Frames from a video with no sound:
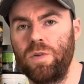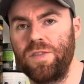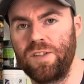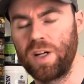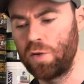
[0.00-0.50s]
with
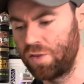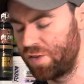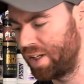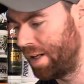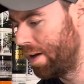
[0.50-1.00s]
your
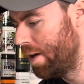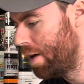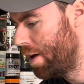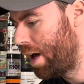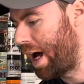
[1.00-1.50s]
dosaging,
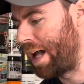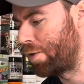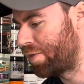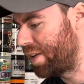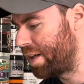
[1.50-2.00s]
and
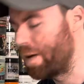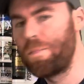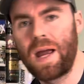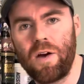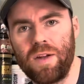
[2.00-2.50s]
obviously
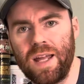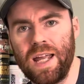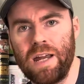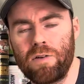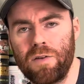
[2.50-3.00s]
comparing it
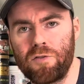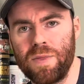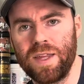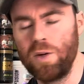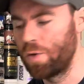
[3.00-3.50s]
here over in
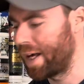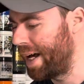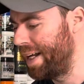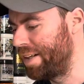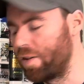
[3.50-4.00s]
the
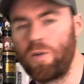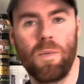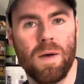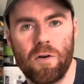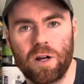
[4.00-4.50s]
UK to
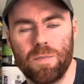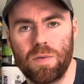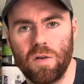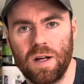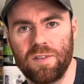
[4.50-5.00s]
American
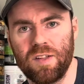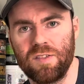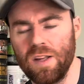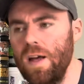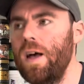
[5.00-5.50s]

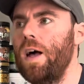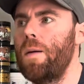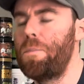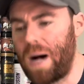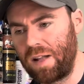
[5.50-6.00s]
prices.
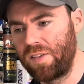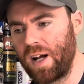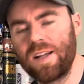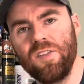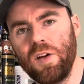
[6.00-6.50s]
But I
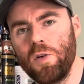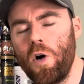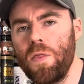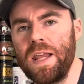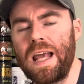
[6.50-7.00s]
can tell you, on the